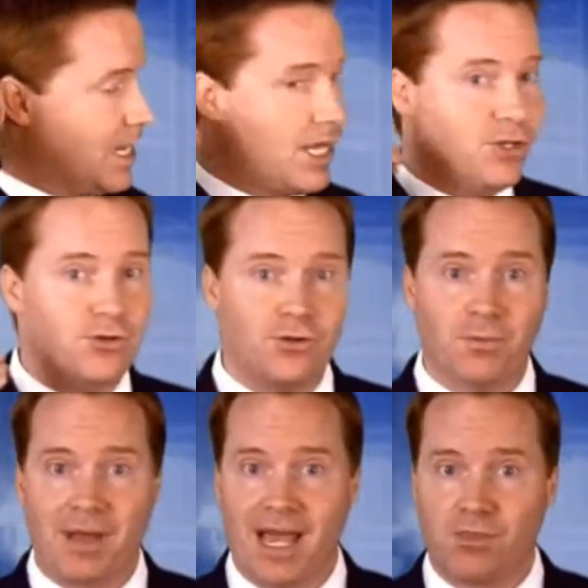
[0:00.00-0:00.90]
a neural
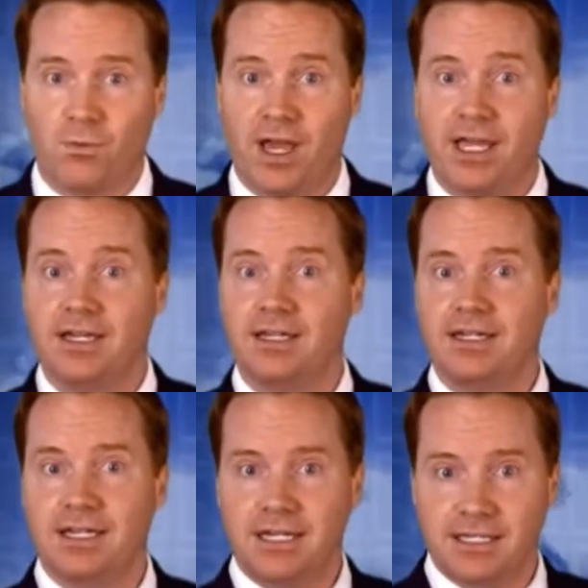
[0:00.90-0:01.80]
pathway
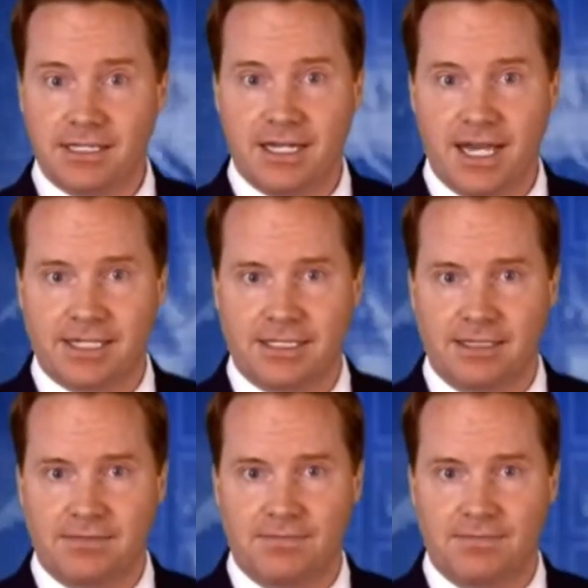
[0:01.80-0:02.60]
is connected.